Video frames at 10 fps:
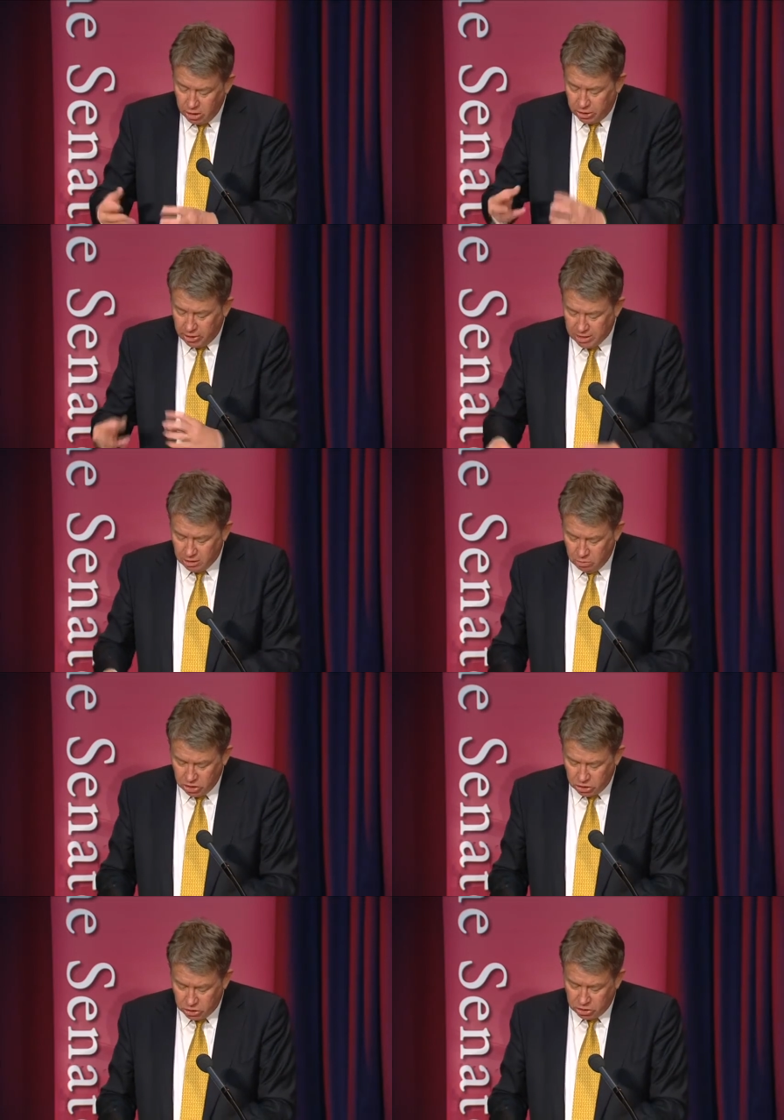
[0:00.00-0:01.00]
So that
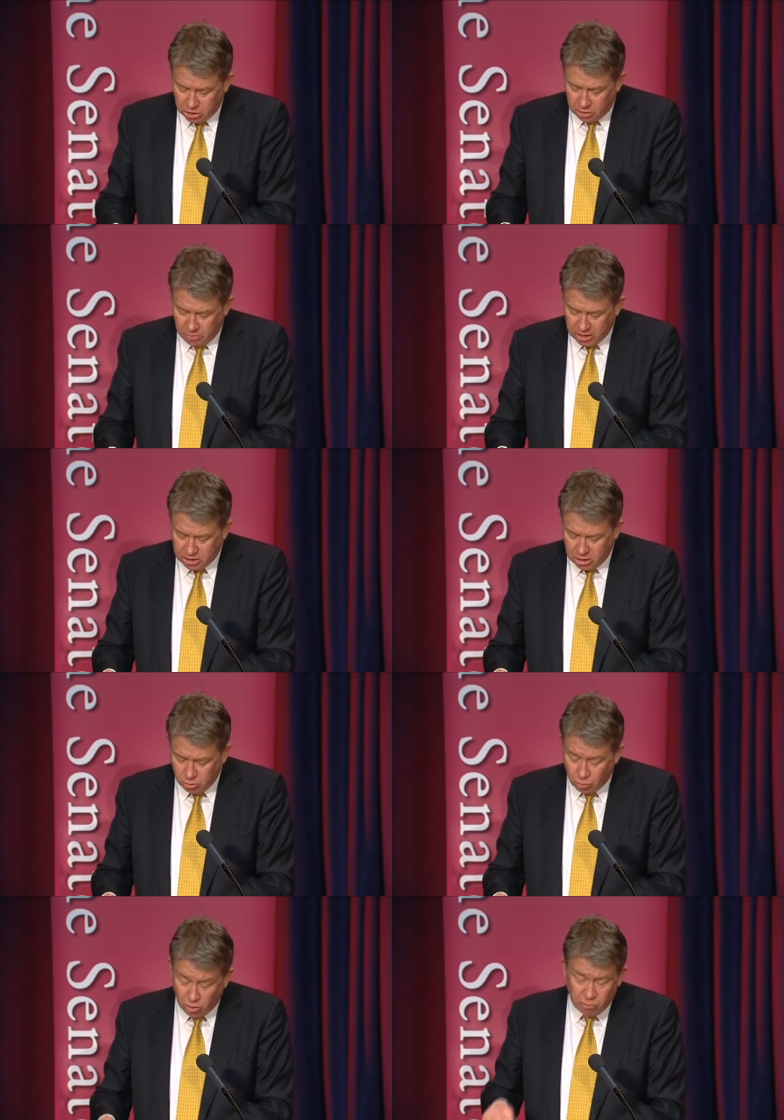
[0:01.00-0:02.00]
diminishes its capacity to
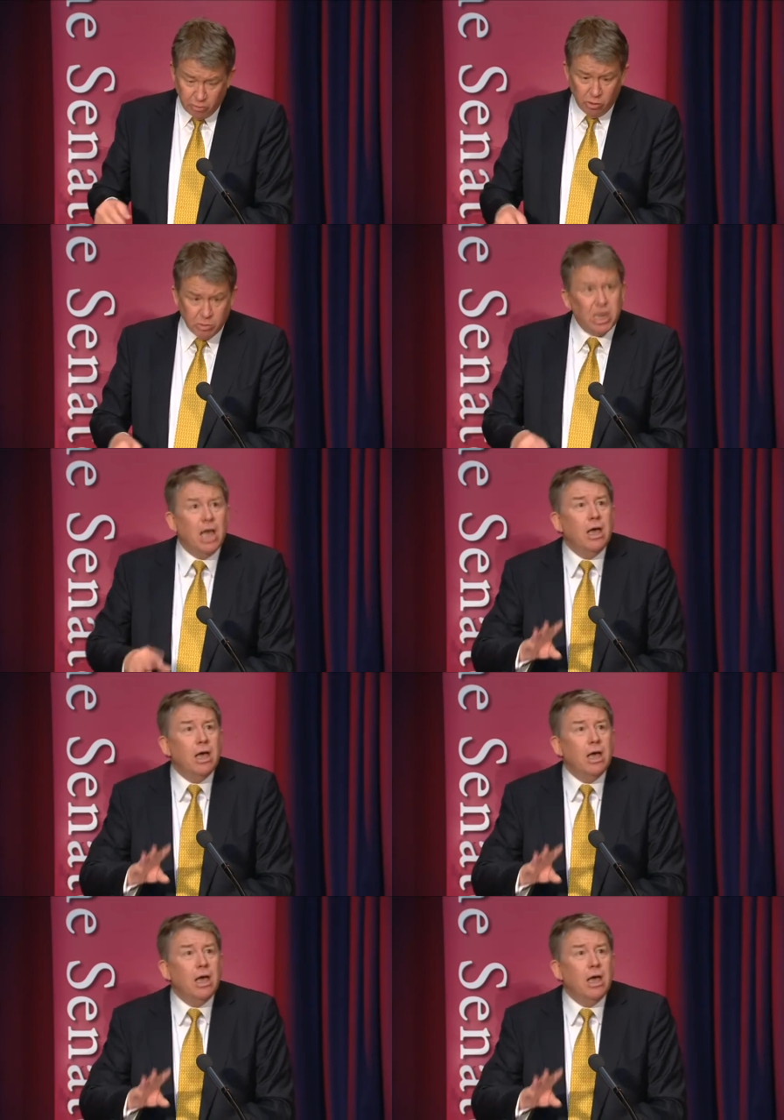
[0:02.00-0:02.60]
improve performance.